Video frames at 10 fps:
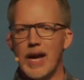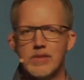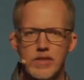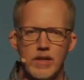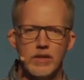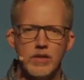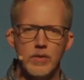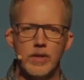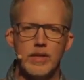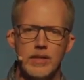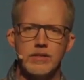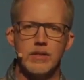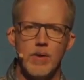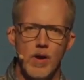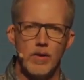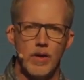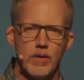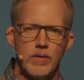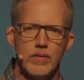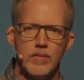if dad's going to do it again
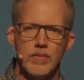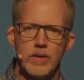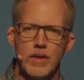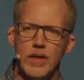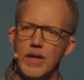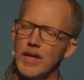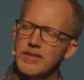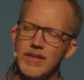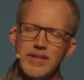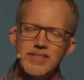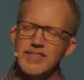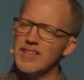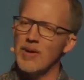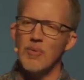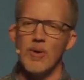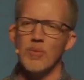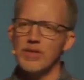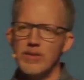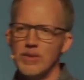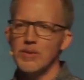tomorrow. And yet, isn't that what
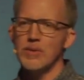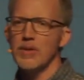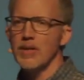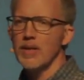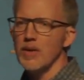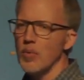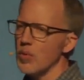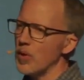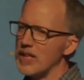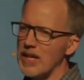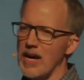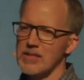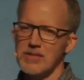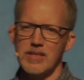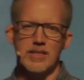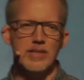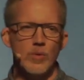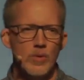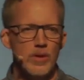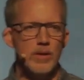we do when we
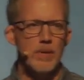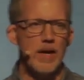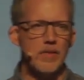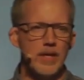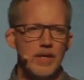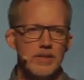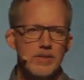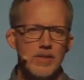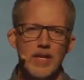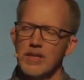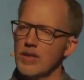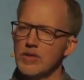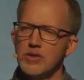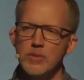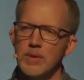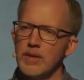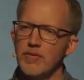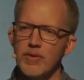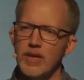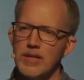constantly worry about things that are too
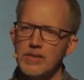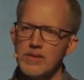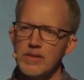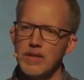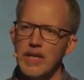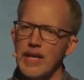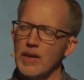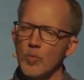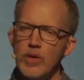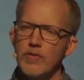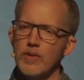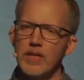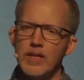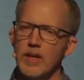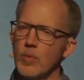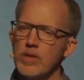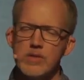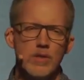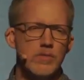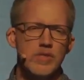big for us? And we forget that
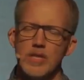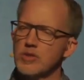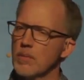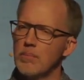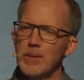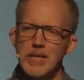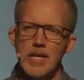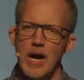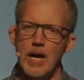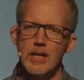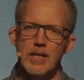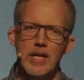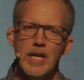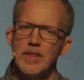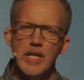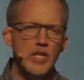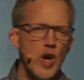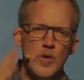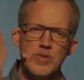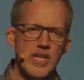we serve such a big God that
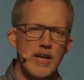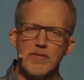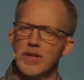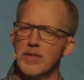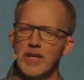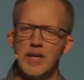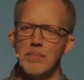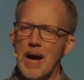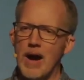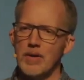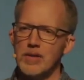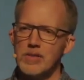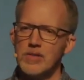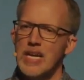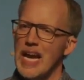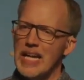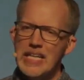knows everything about us.